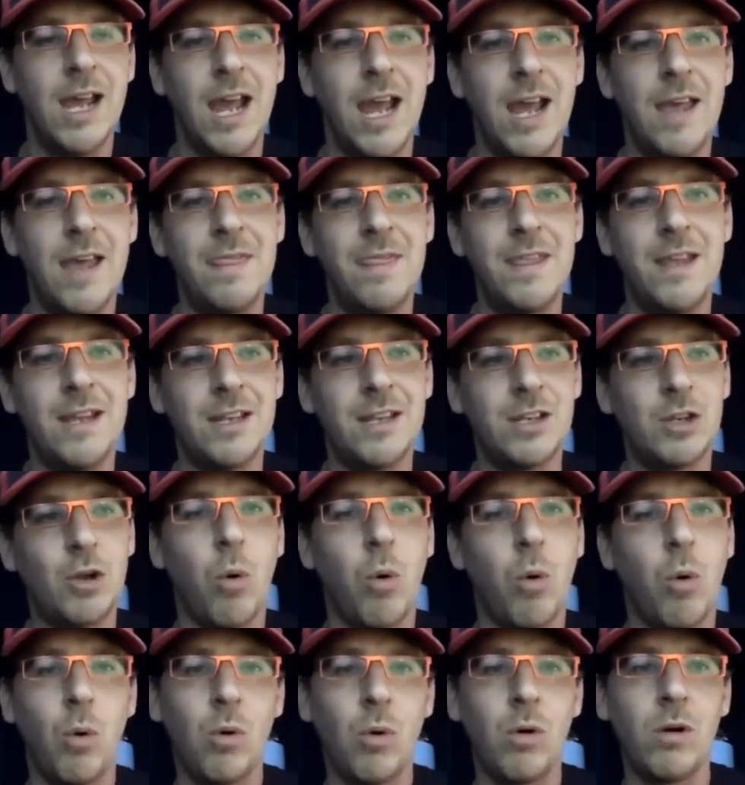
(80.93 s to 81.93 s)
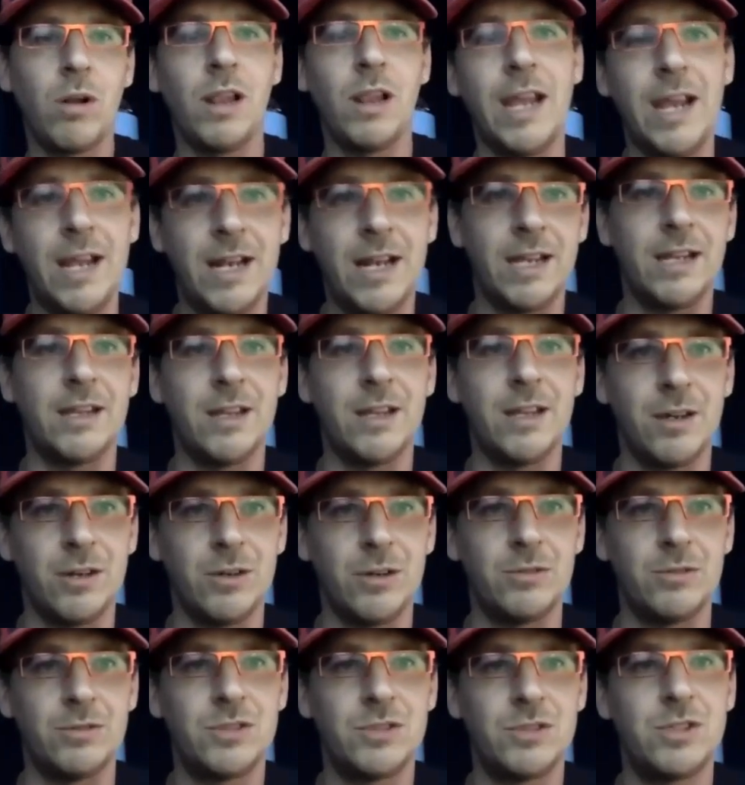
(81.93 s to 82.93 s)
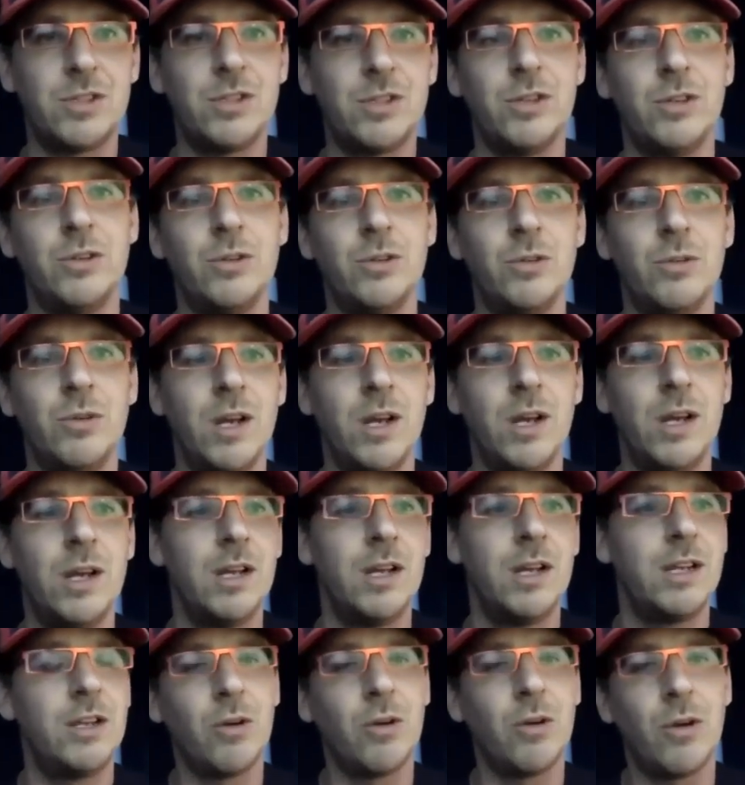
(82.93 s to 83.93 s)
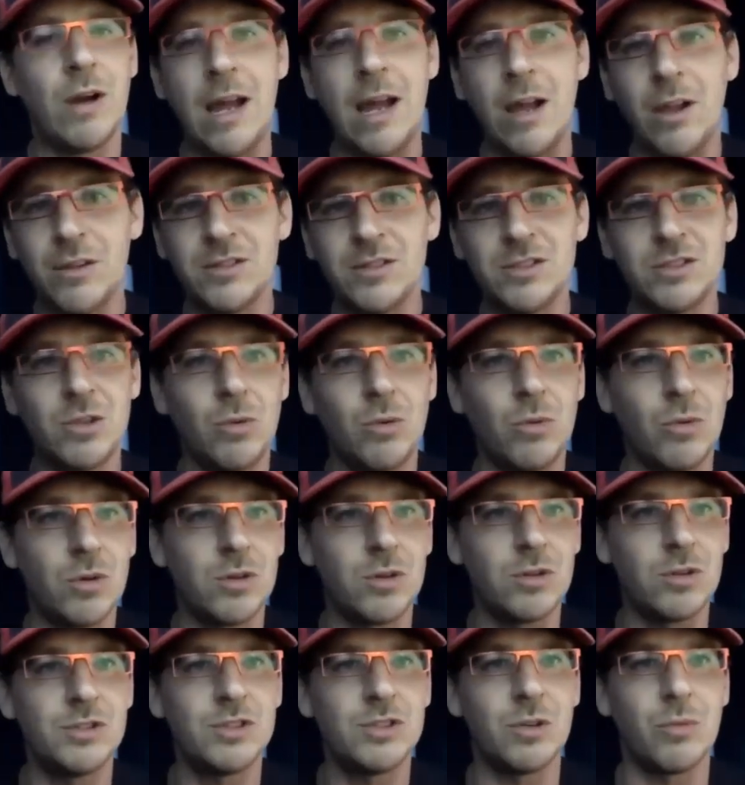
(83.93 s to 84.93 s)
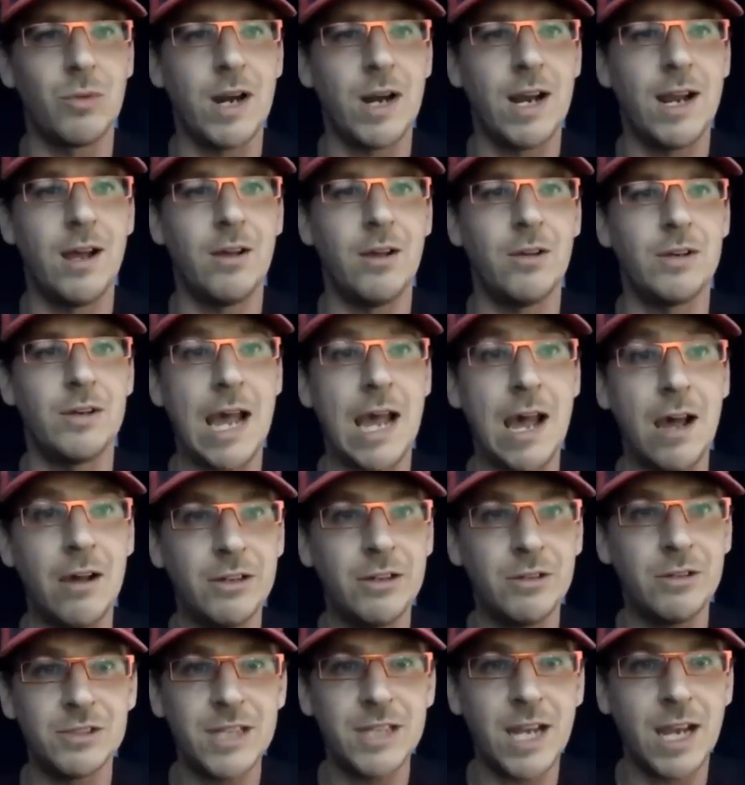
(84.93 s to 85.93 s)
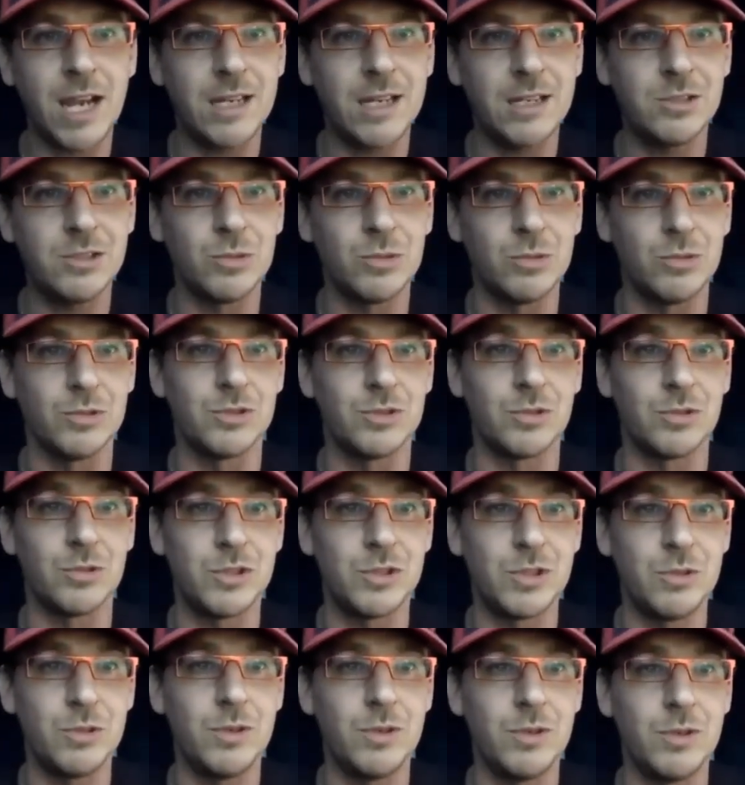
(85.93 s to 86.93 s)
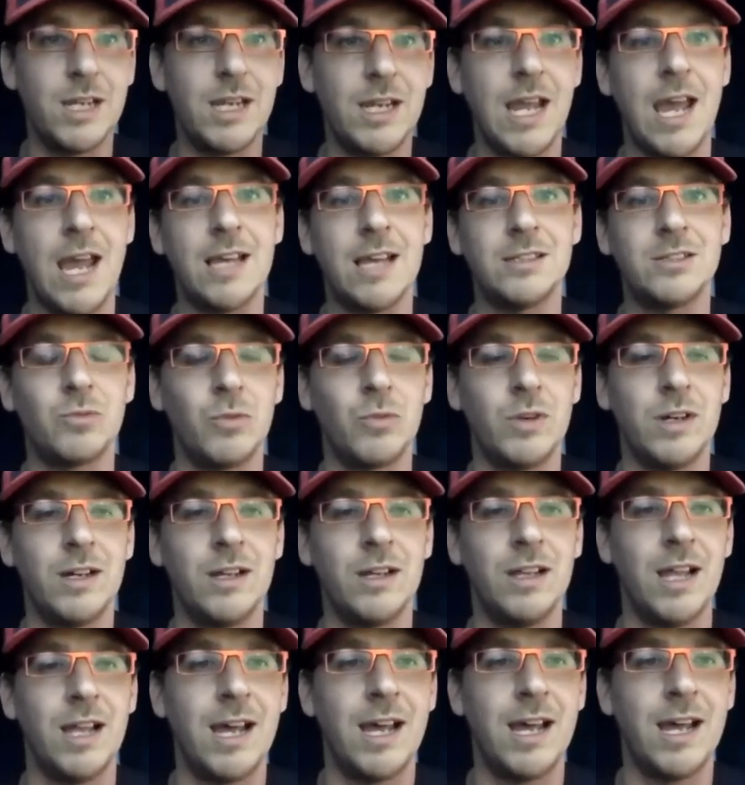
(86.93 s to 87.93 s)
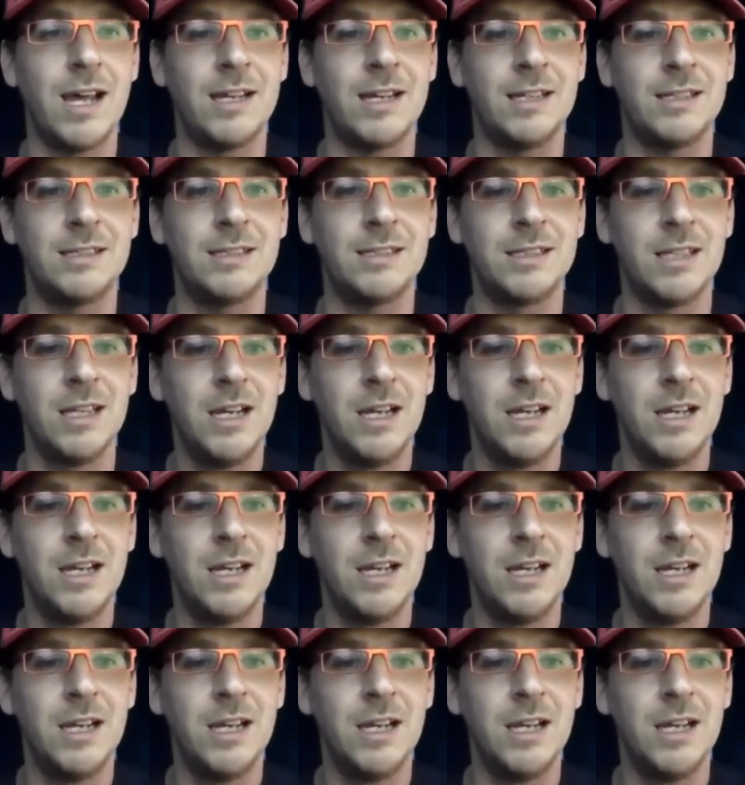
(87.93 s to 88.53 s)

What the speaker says: and then correlating those to your health scores around how your scanning tools are doing, as well as